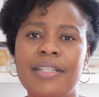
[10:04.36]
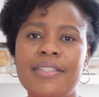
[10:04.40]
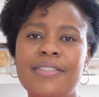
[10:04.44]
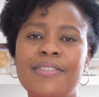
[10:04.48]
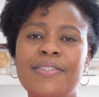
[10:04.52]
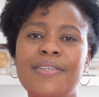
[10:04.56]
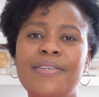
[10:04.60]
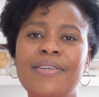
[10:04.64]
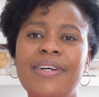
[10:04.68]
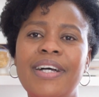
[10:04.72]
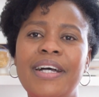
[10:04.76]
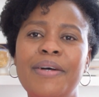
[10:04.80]

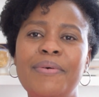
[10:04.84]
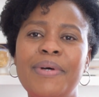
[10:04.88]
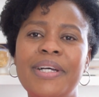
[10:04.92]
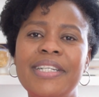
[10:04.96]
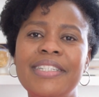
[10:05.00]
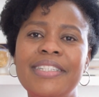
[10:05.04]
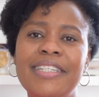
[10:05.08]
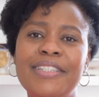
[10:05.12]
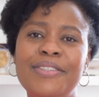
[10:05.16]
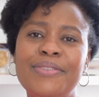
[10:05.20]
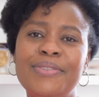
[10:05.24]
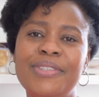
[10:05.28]
So I
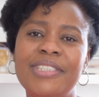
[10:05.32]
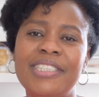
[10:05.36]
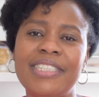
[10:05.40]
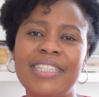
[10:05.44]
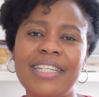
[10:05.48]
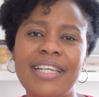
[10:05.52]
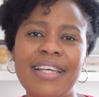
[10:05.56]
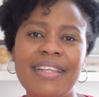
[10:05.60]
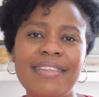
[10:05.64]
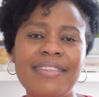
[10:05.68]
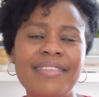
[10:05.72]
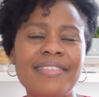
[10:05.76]
wanted to
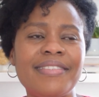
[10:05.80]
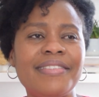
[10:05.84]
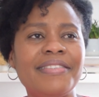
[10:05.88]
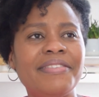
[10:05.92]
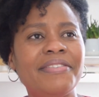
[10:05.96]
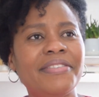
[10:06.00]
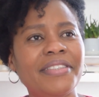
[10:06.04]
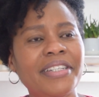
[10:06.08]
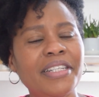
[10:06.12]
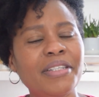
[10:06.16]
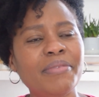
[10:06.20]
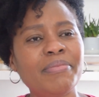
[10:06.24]
share this
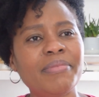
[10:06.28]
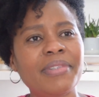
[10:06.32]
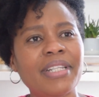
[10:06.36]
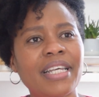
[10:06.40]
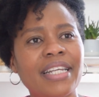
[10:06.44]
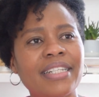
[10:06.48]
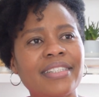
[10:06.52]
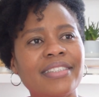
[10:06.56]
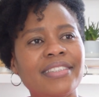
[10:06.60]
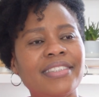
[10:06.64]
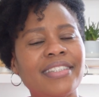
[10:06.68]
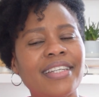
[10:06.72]
dream
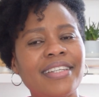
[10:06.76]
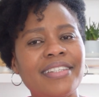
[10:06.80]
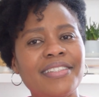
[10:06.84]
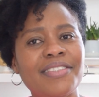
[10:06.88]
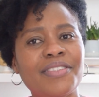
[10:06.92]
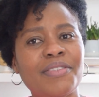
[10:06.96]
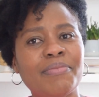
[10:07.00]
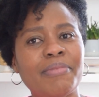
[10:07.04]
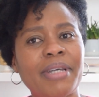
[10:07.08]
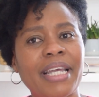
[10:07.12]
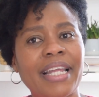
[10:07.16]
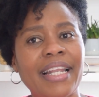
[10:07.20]
that
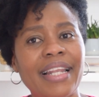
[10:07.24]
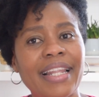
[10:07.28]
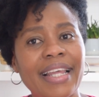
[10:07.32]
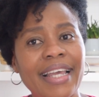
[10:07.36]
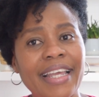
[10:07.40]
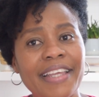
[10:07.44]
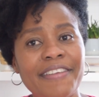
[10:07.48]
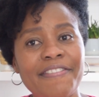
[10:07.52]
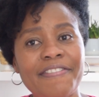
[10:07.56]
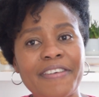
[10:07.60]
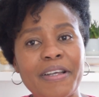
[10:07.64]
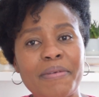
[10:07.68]
changed my
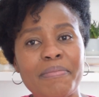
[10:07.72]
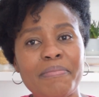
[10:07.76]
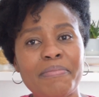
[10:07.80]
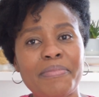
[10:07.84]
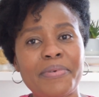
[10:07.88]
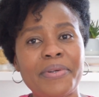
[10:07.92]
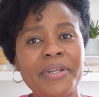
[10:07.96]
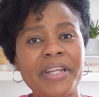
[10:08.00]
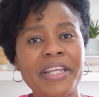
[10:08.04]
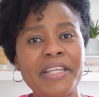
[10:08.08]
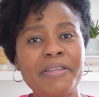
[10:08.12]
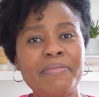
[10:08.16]
life. I'm
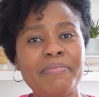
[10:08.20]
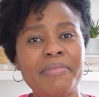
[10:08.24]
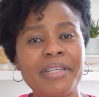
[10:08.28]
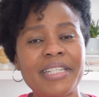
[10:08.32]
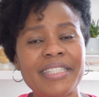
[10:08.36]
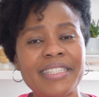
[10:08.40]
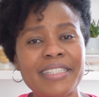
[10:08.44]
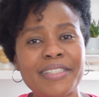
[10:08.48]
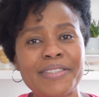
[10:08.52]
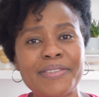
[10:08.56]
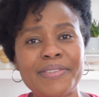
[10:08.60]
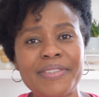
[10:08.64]
praying
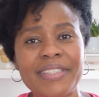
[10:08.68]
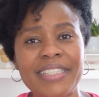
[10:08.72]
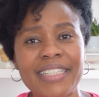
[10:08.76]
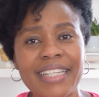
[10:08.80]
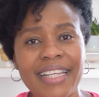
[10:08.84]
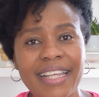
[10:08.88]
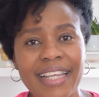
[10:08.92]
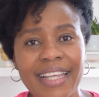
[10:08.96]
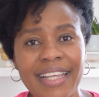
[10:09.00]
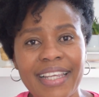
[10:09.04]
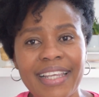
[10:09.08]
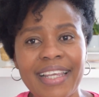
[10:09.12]
better
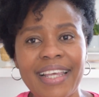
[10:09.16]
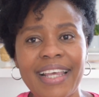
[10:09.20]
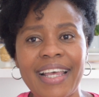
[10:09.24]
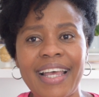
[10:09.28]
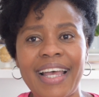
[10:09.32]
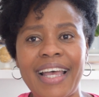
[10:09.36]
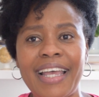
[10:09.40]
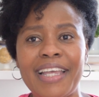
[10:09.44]
today.